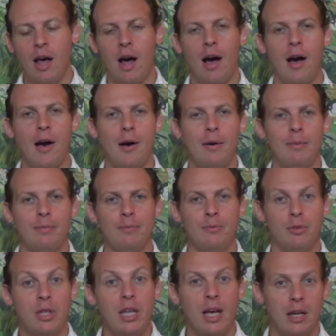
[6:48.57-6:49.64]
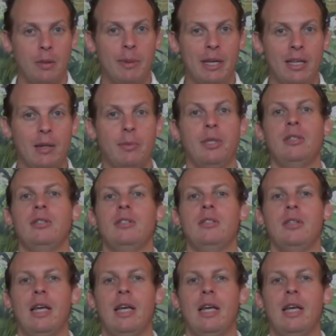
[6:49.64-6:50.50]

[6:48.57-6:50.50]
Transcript: really how to make it a business,